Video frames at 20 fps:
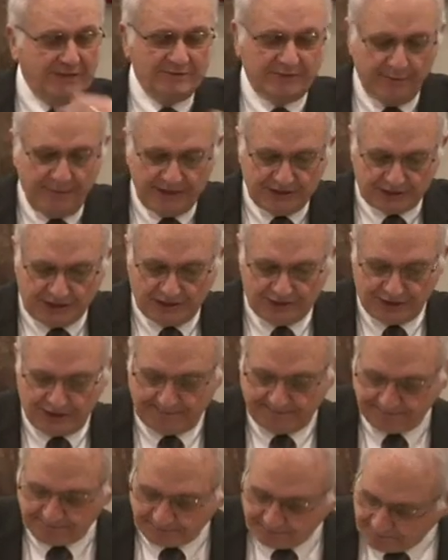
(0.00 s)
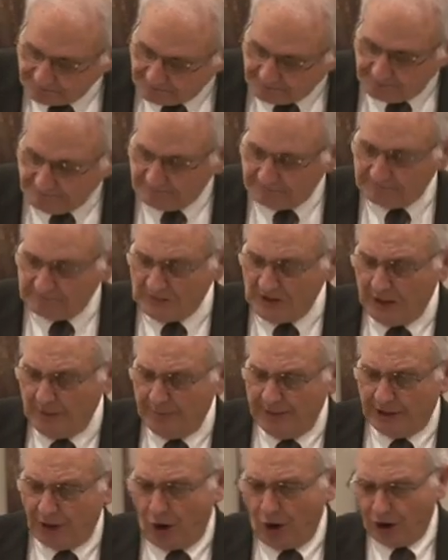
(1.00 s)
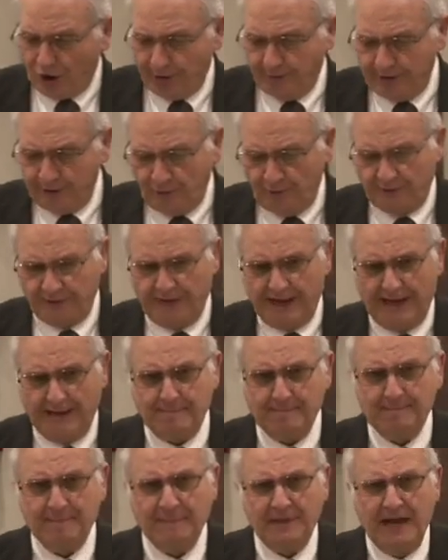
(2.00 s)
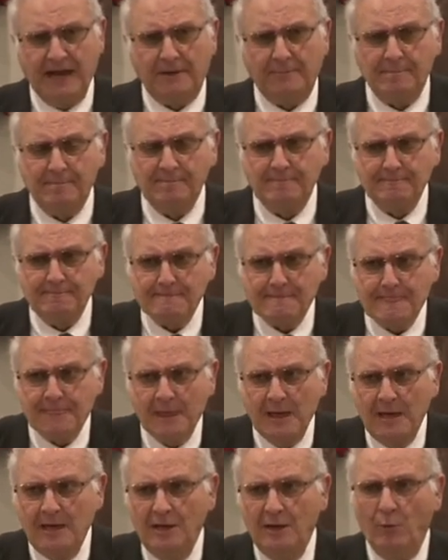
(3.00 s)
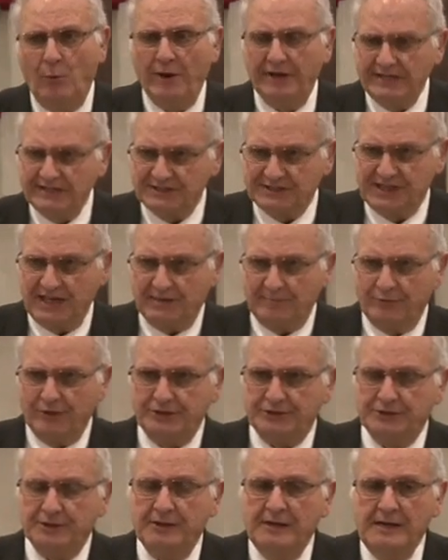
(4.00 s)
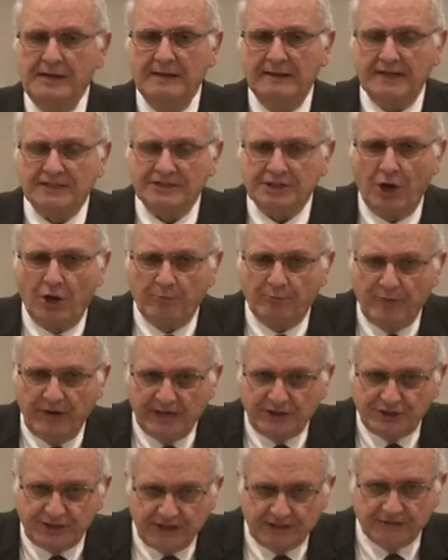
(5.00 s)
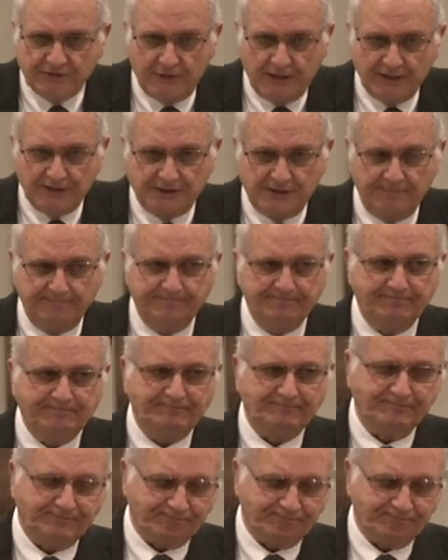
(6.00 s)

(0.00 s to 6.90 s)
Seems to be such a, a big argument over that. Now, what is that, preacher? That's called British Israelism.